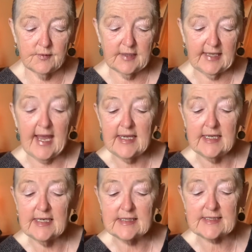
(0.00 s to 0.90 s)
can
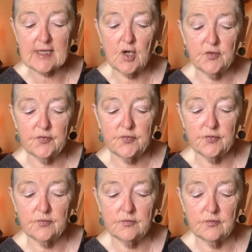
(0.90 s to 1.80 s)
in itself
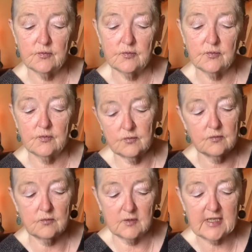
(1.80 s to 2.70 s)

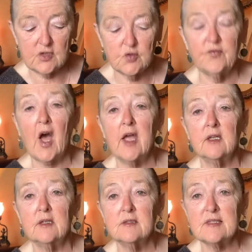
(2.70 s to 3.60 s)
lead to
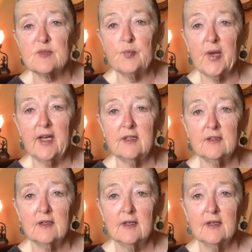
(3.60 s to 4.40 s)
violence, but